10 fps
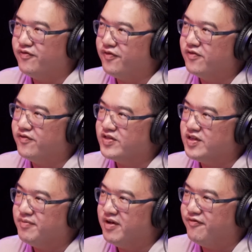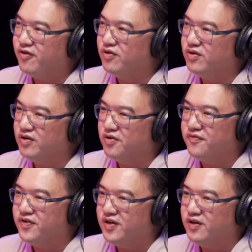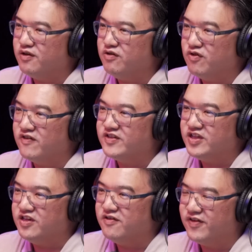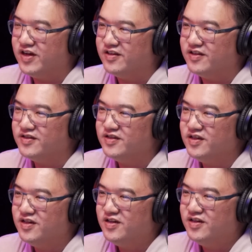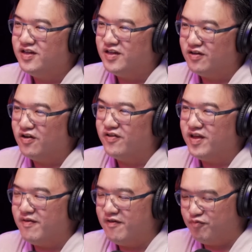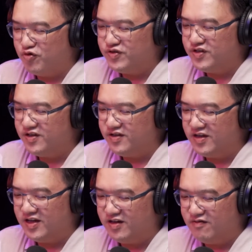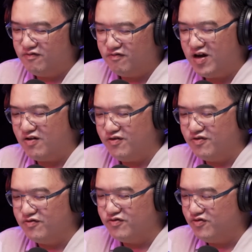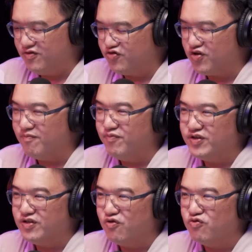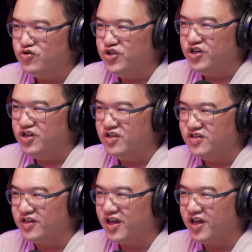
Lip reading: for example, I follow a lot of UFC fighters. And a lot of them have posted like, wow, Trump is the OG, he's a